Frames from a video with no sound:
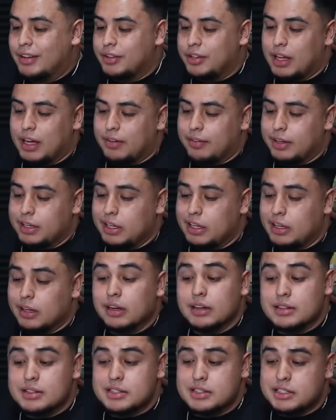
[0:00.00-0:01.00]
do you have any
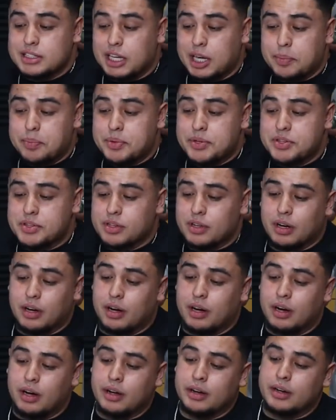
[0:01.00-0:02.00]
tips
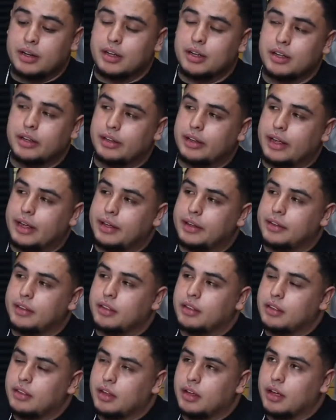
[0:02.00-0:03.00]
on like
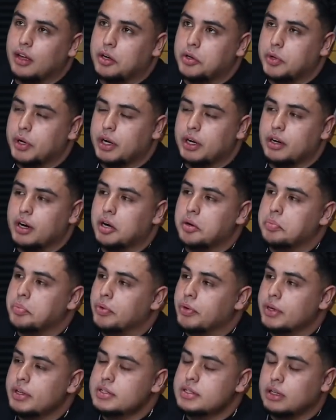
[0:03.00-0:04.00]
the credit card
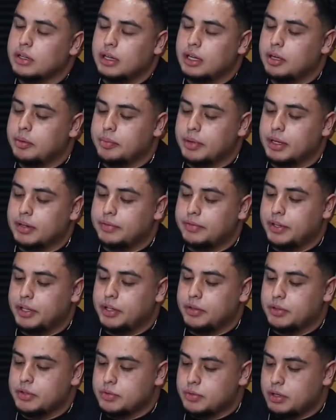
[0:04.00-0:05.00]
points, how they could benefit you as